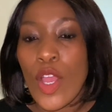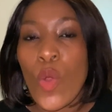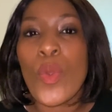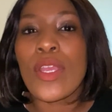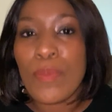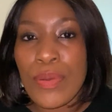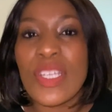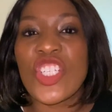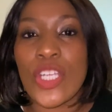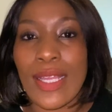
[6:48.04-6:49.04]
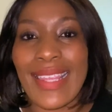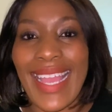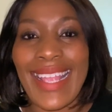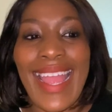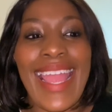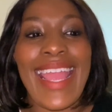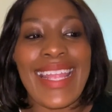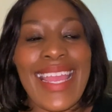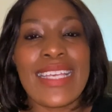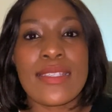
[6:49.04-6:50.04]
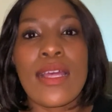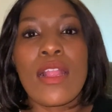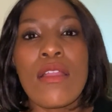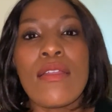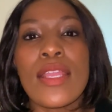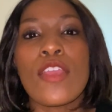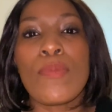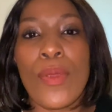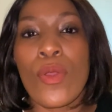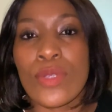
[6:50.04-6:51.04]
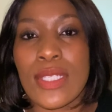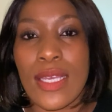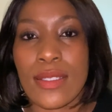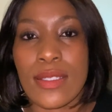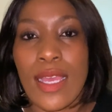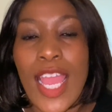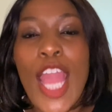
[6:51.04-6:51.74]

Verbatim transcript: we appreciate that it is the learning process.